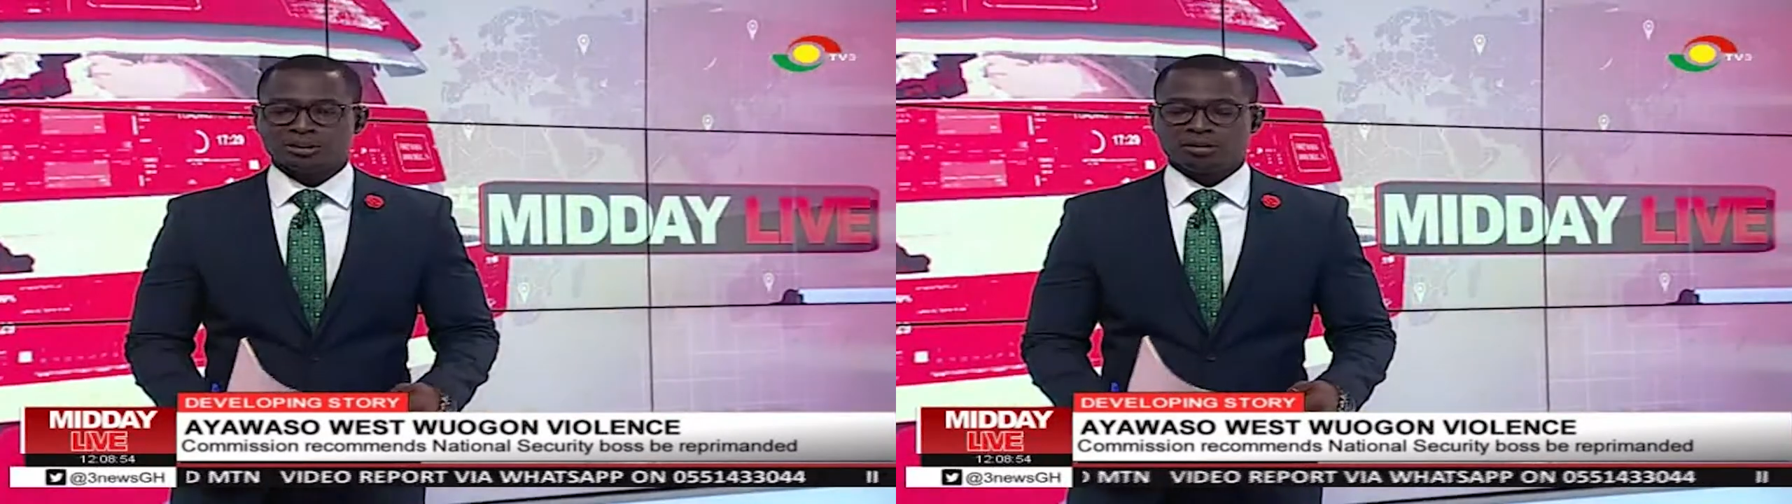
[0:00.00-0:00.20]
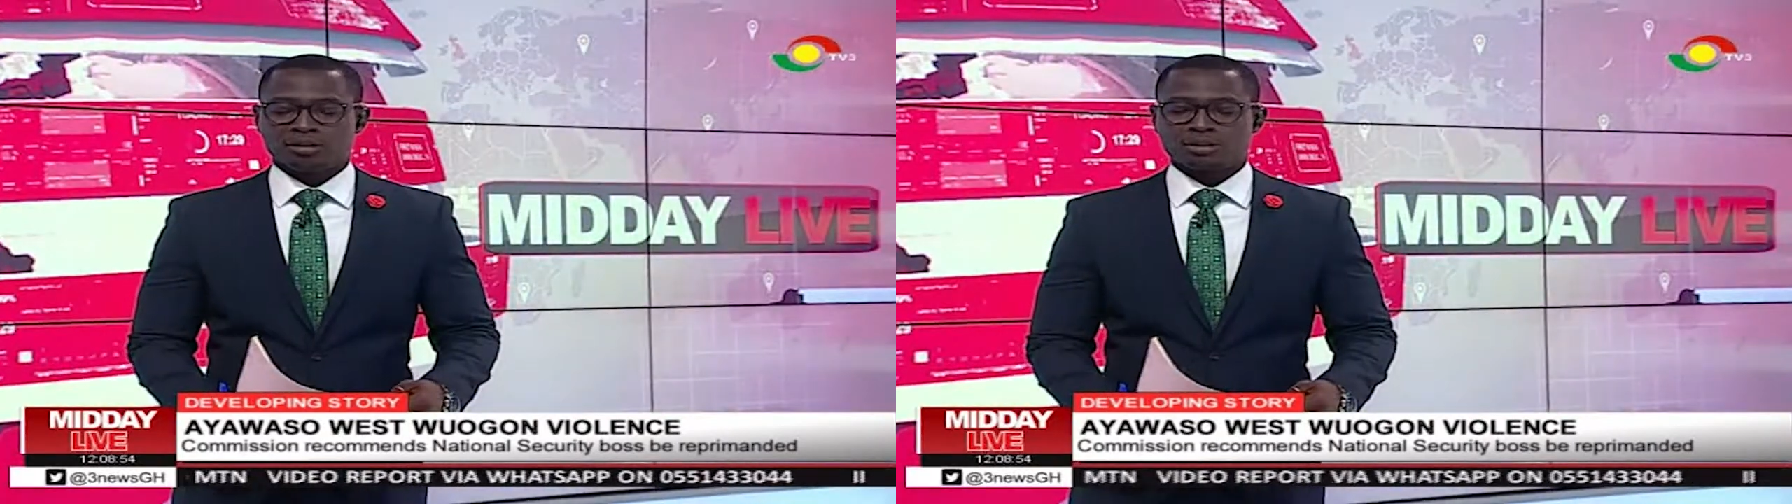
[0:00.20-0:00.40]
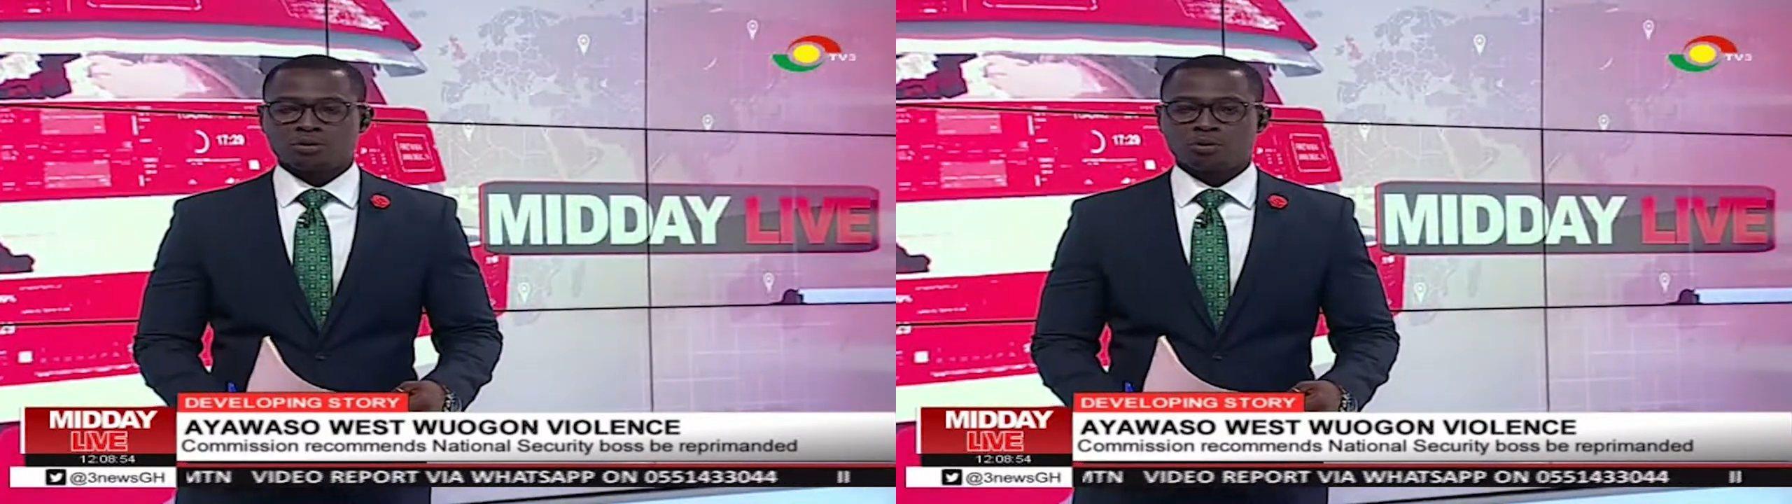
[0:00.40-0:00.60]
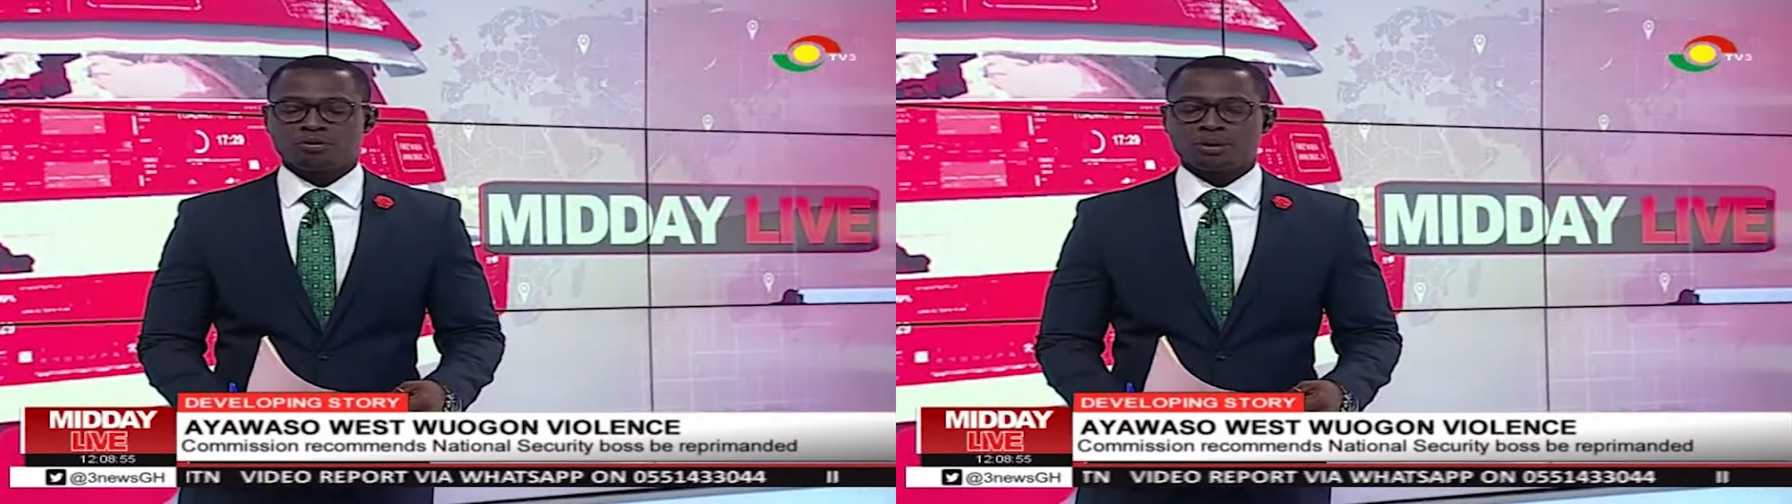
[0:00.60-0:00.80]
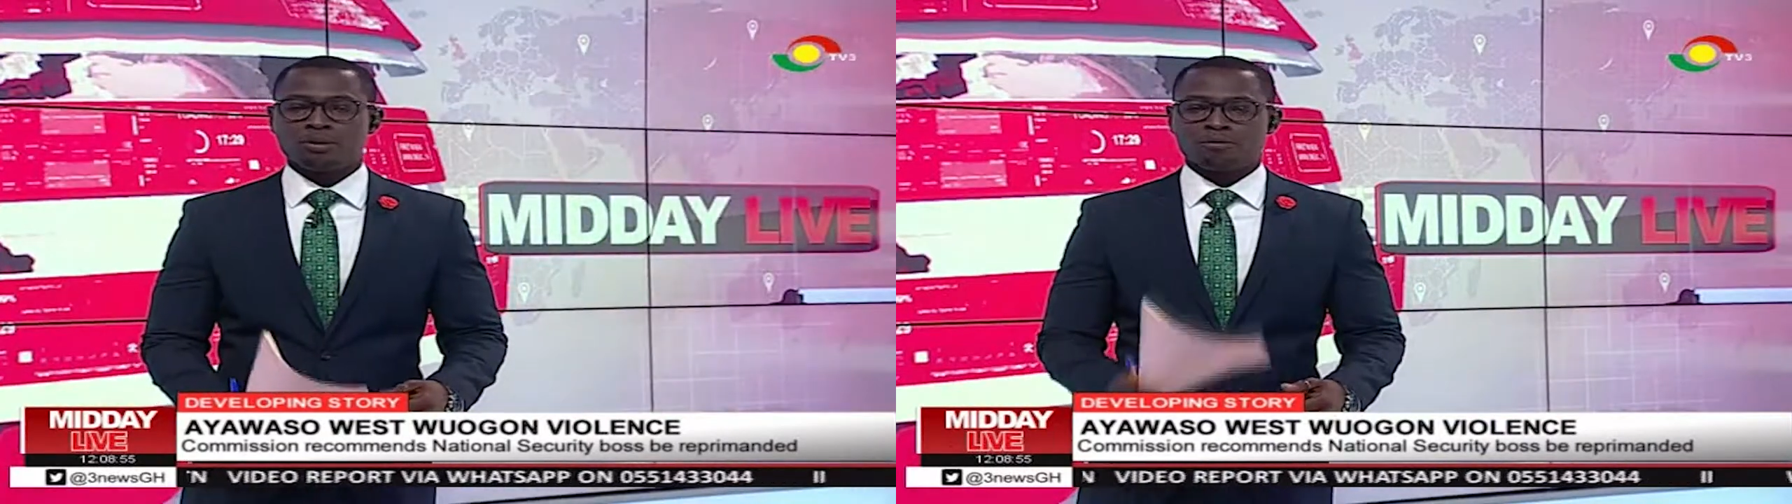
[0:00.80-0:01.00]
All right, so we've
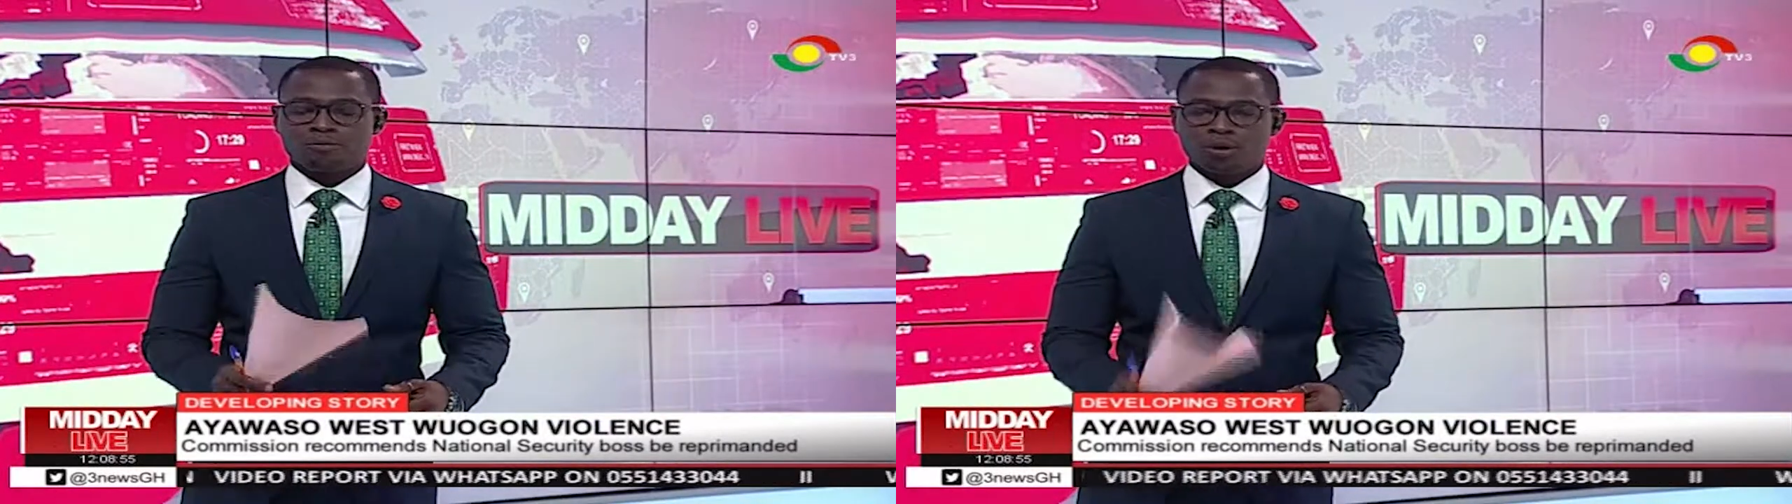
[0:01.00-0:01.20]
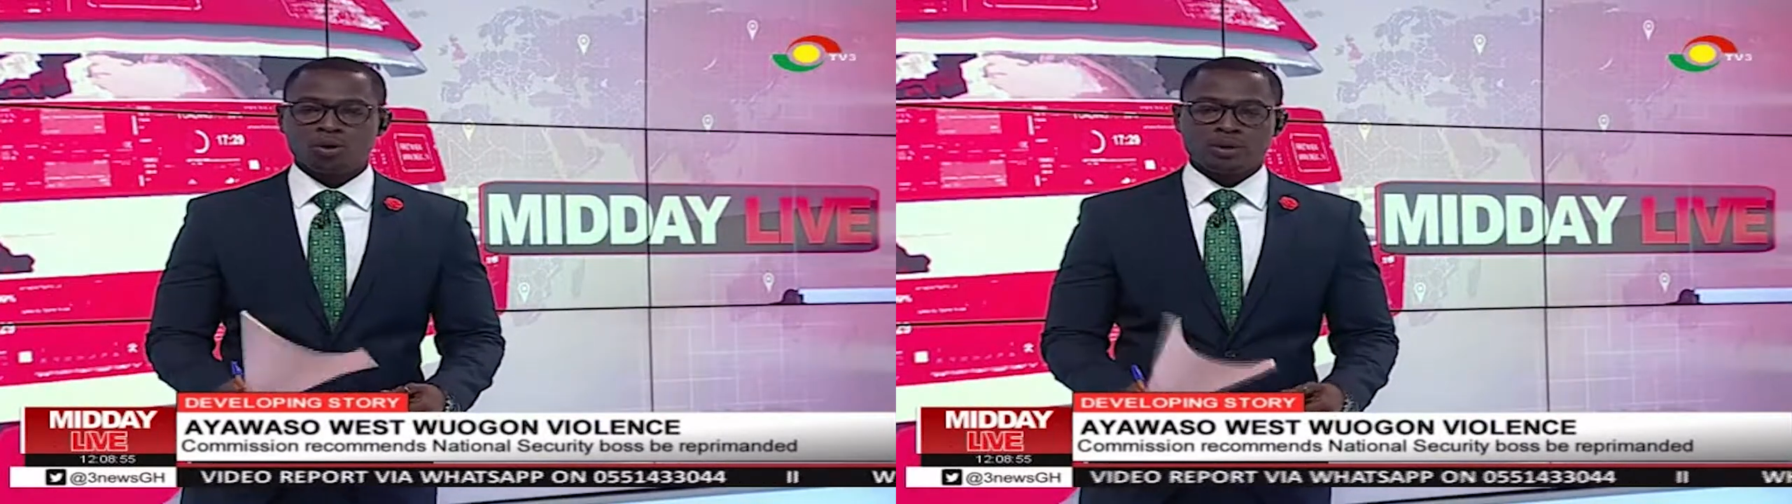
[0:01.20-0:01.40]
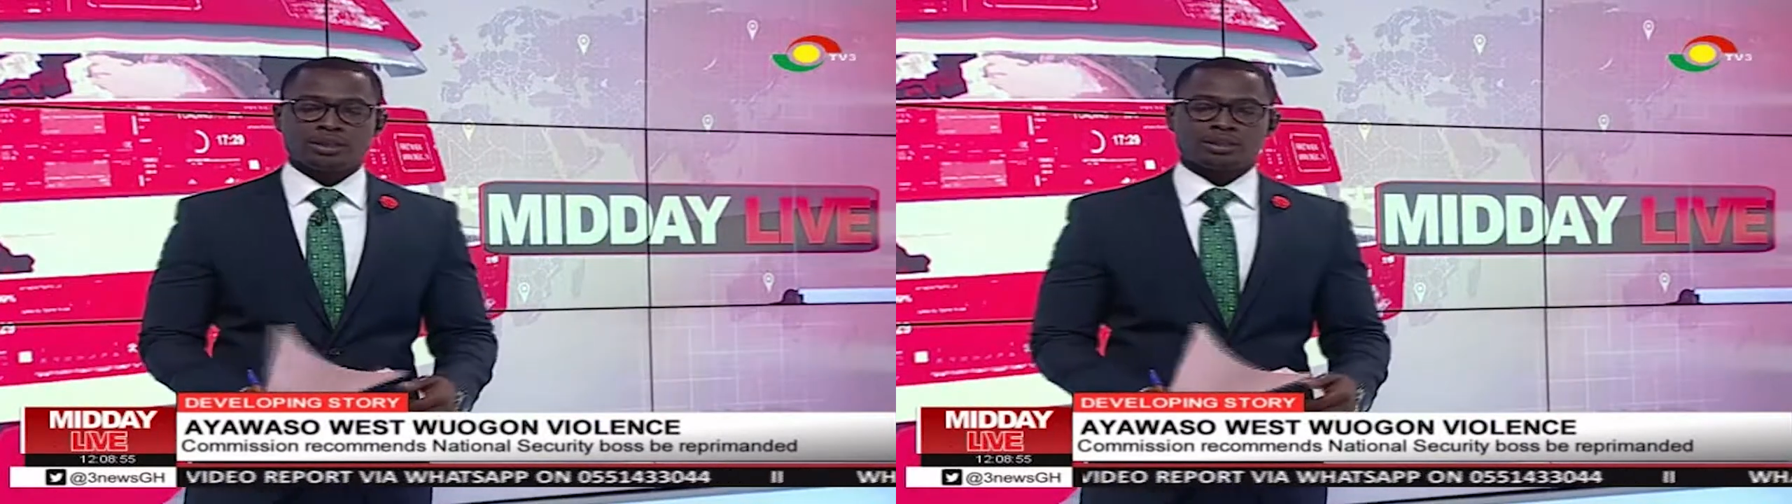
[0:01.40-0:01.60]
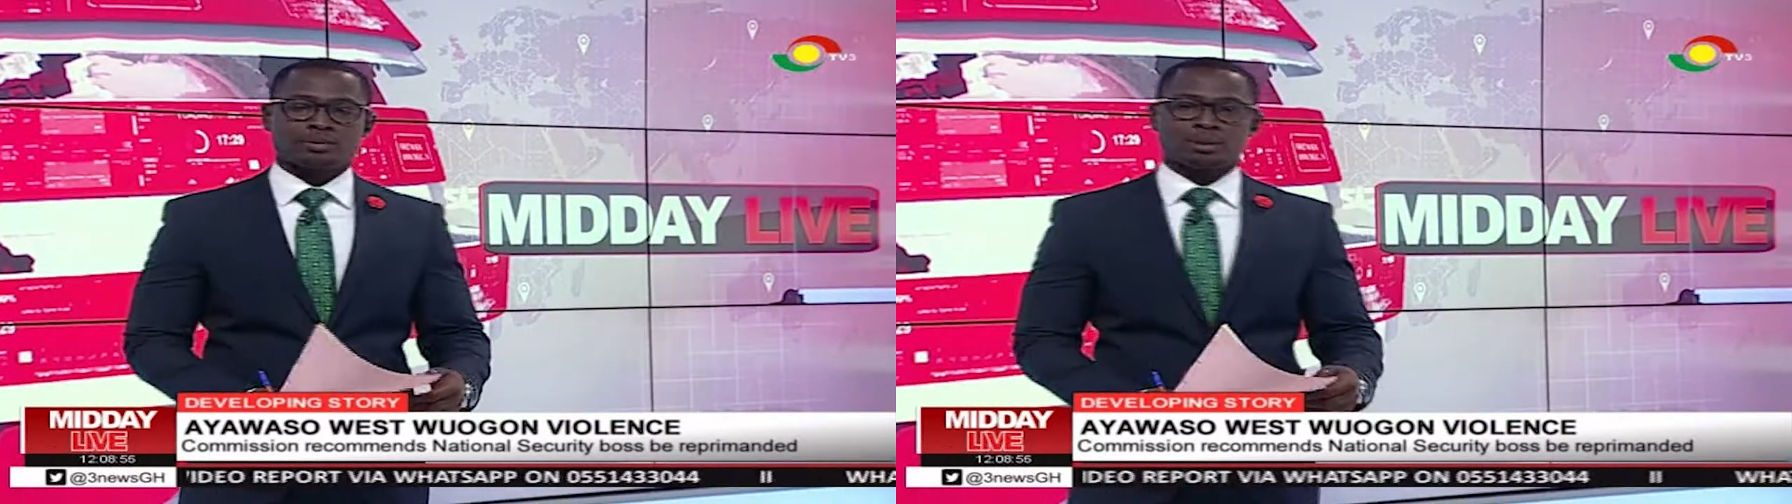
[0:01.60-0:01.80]
been following this